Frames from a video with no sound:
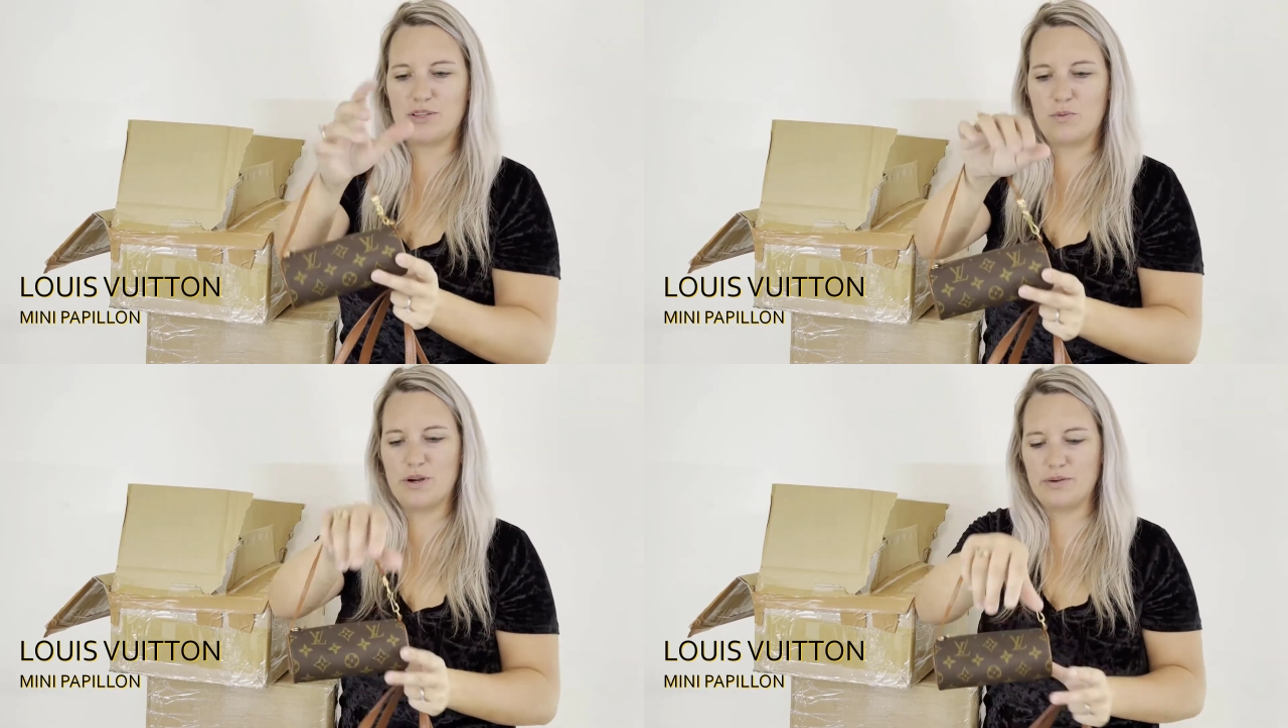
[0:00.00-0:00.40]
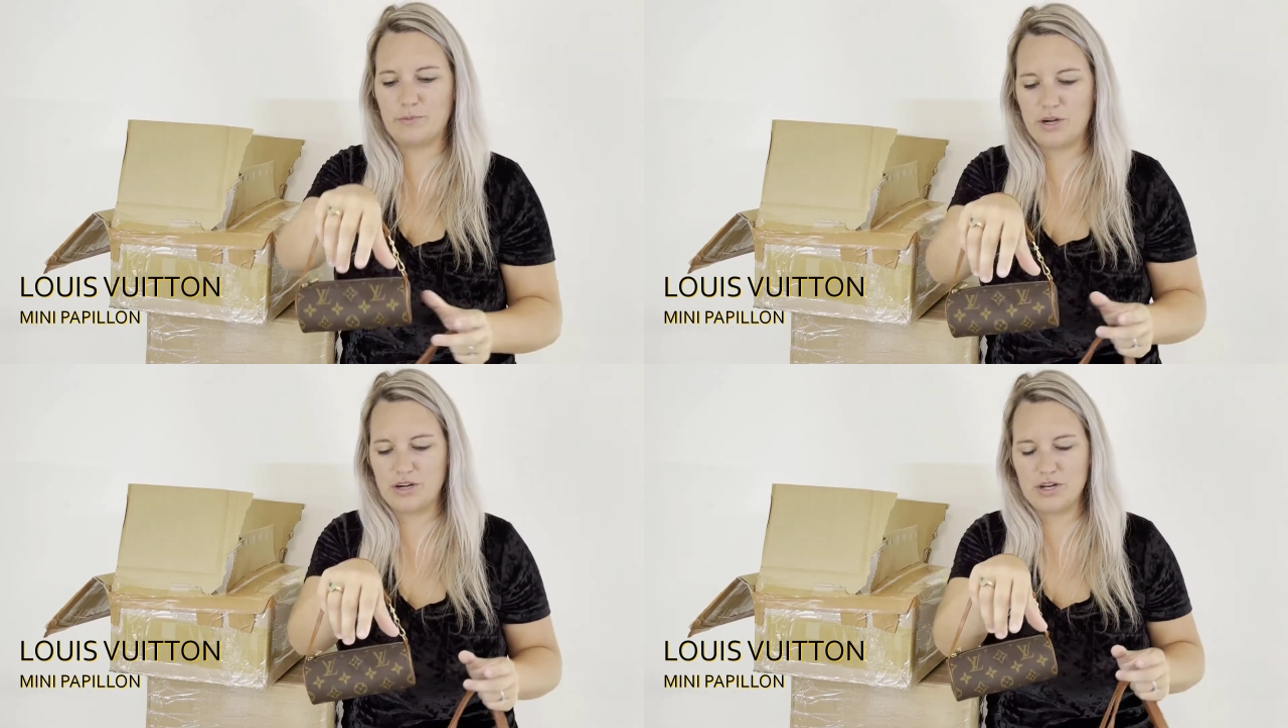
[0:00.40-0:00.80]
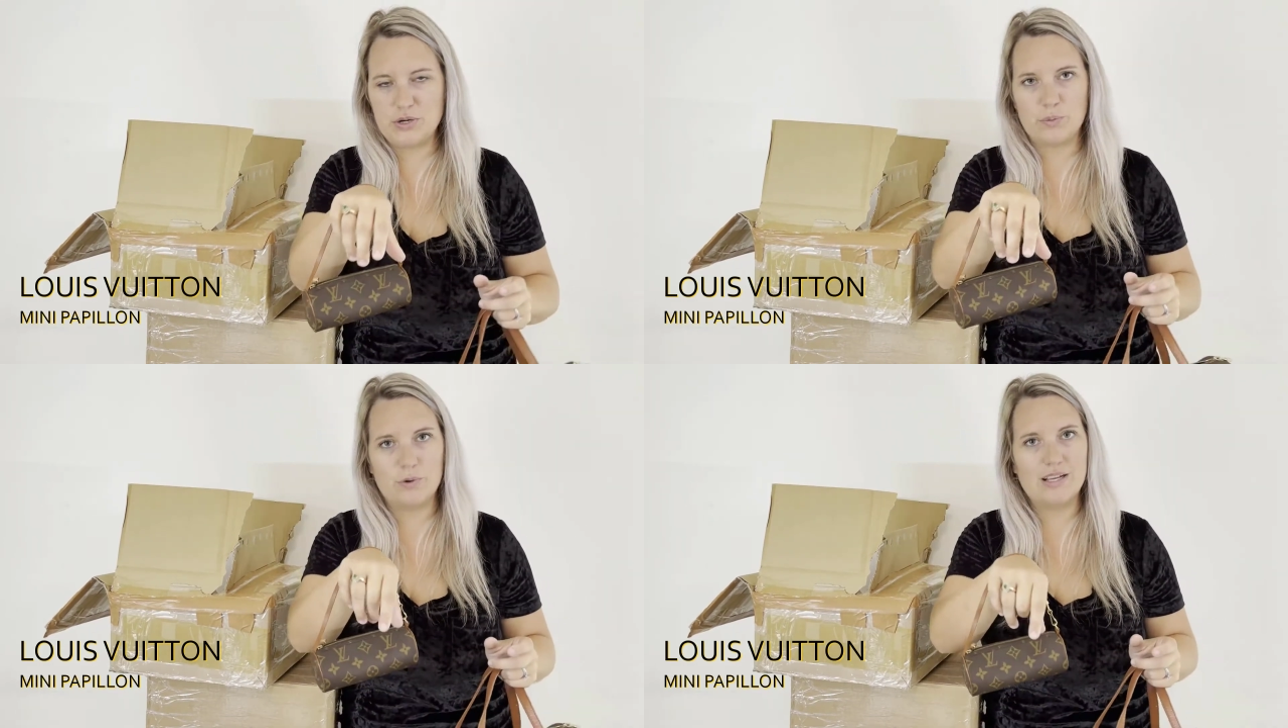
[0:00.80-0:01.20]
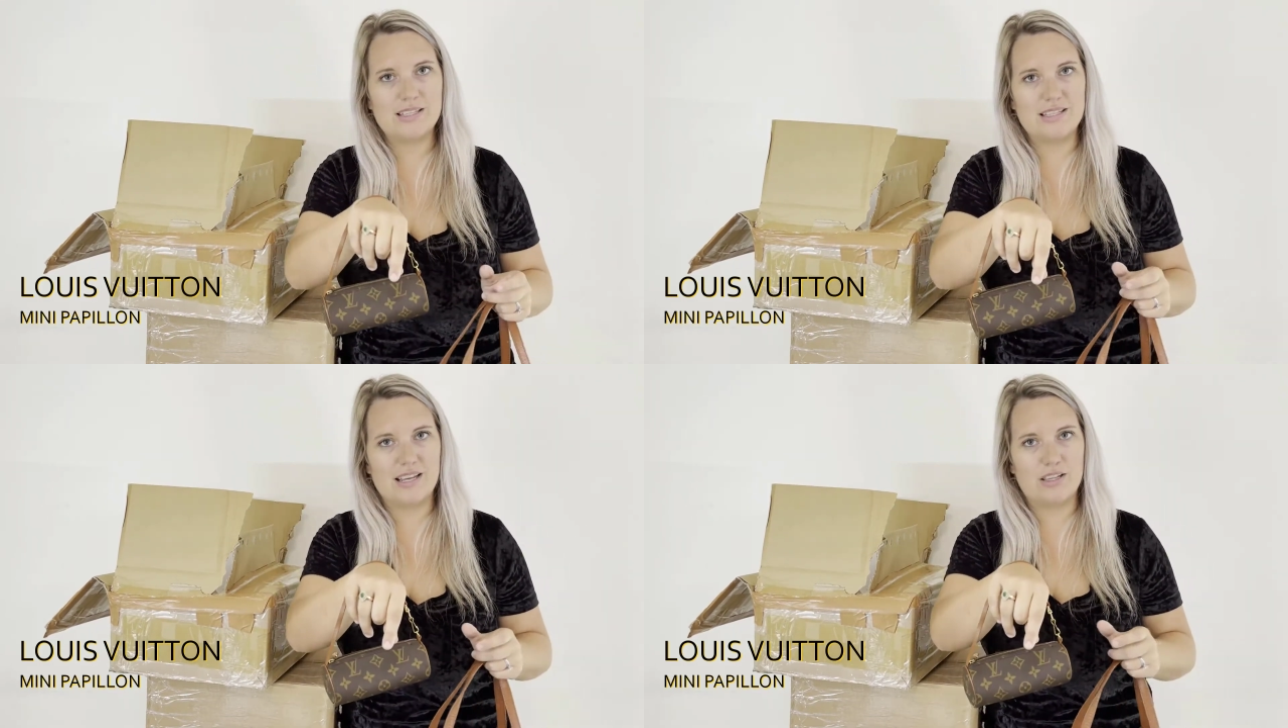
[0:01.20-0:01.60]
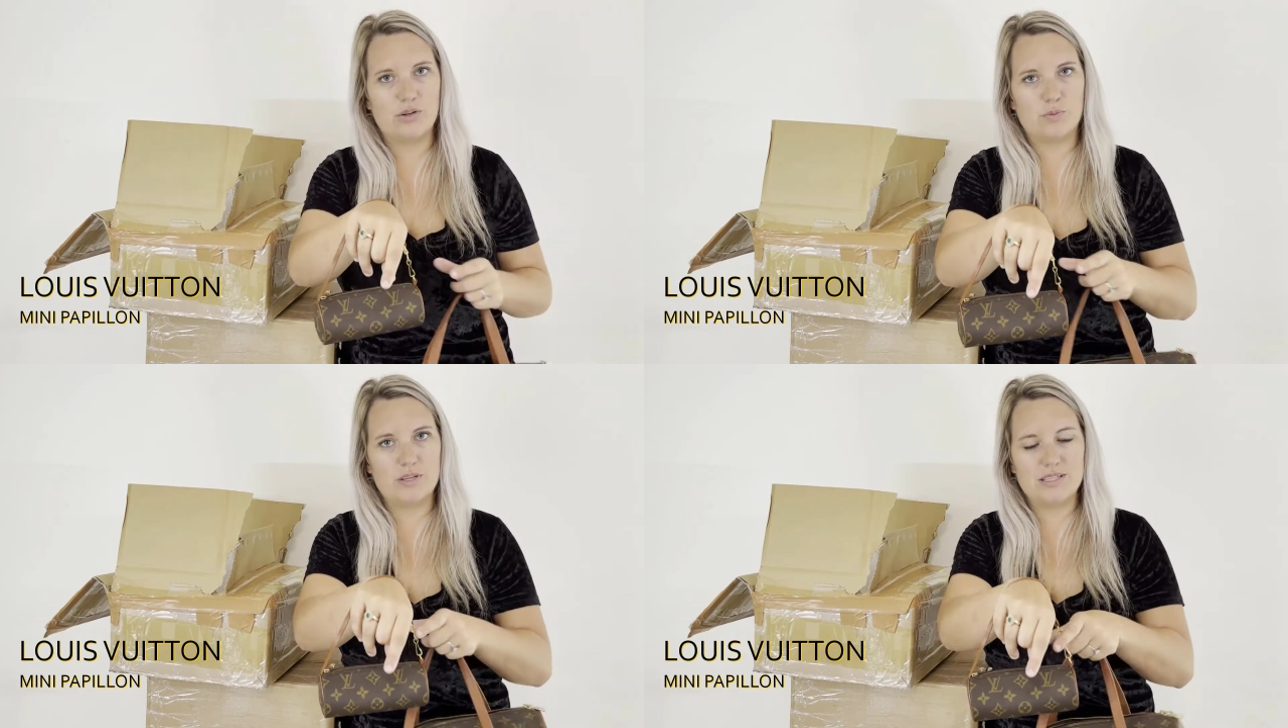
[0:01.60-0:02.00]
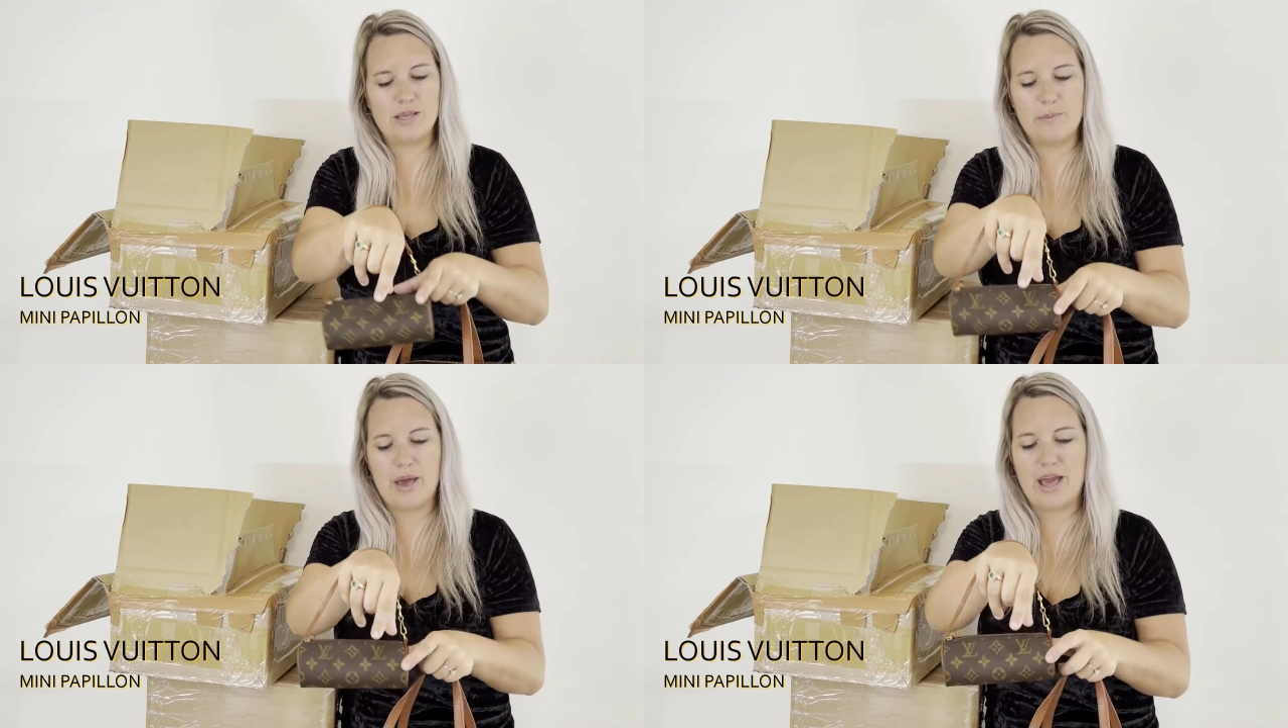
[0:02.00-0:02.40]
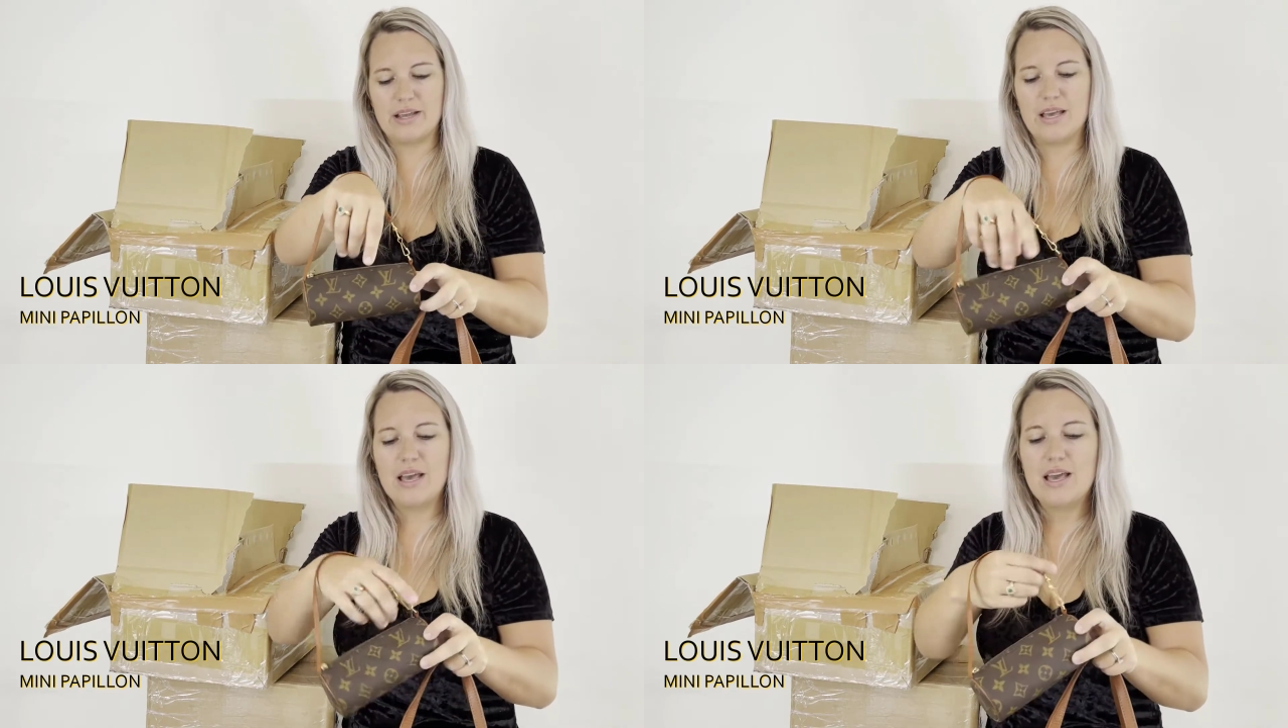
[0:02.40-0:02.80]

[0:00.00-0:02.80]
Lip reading: You can wear it on your wrist, like a little wristlet bag.